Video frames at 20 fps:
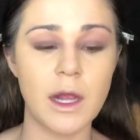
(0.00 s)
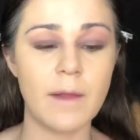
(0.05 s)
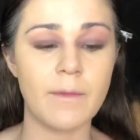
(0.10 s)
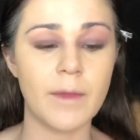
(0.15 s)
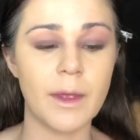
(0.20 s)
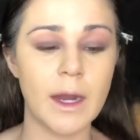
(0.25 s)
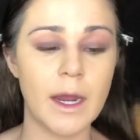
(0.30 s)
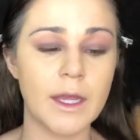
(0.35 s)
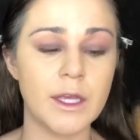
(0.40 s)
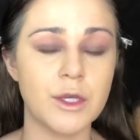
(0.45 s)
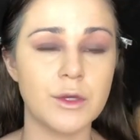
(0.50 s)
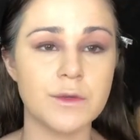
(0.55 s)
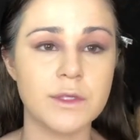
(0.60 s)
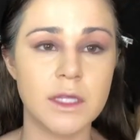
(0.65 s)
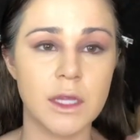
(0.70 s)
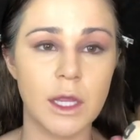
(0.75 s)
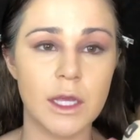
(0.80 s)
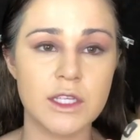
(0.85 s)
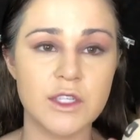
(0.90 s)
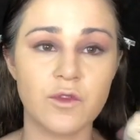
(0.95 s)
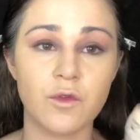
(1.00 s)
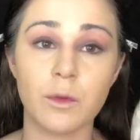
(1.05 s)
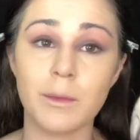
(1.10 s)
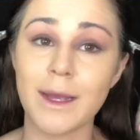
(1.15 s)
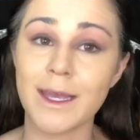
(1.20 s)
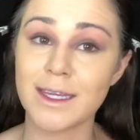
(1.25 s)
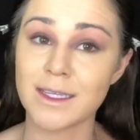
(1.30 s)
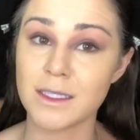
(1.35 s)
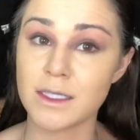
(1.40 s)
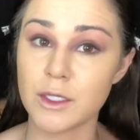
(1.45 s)
and then I use this for
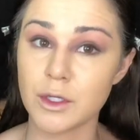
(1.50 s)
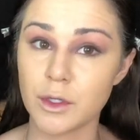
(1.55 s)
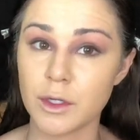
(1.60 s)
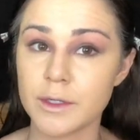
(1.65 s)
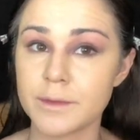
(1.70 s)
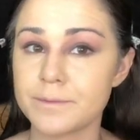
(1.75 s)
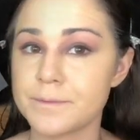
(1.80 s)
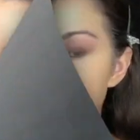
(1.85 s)
my concealer.